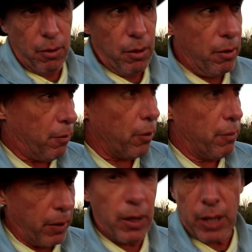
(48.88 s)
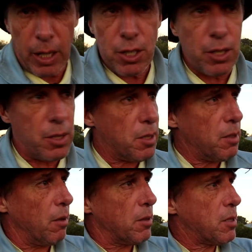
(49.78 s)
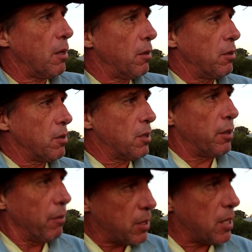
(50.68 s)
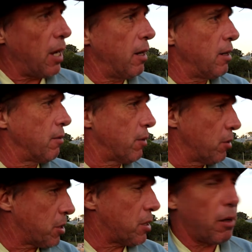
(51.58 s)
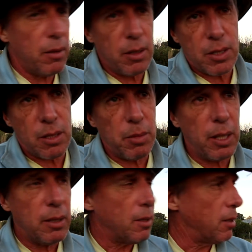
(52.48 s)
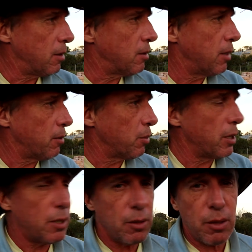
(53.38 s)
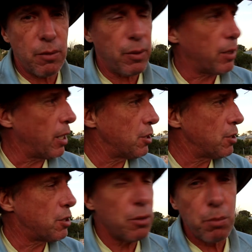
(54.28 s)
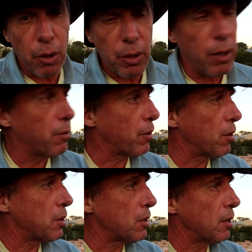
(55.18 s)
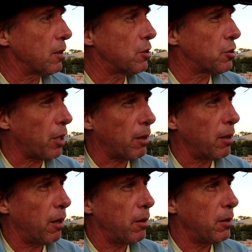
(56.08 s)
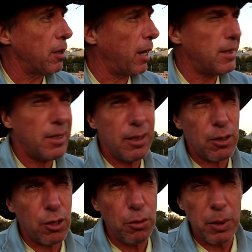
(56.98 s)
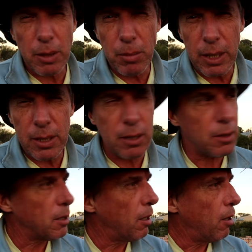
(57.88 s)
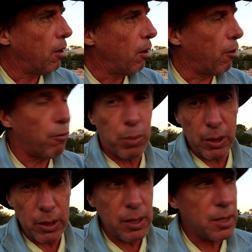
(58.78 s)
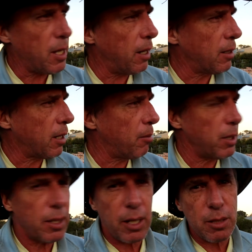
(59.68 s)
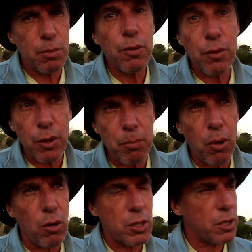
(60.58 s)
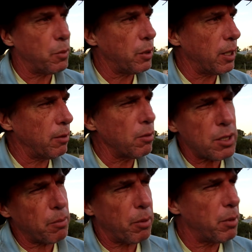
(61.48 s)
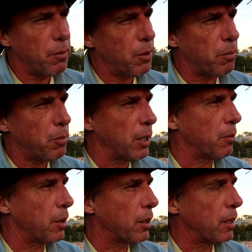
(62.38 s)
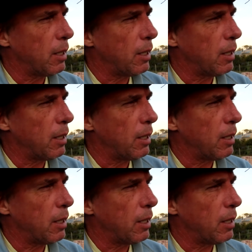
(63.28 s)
uh, for the foundations. Yeah, so I used the river sand, of course stone and cement and that, that went into the foundations. Tomorrow I've got a truckload, 18 cubic meters of building sand coming and that's more for the plaster work and also probably for the brickwork.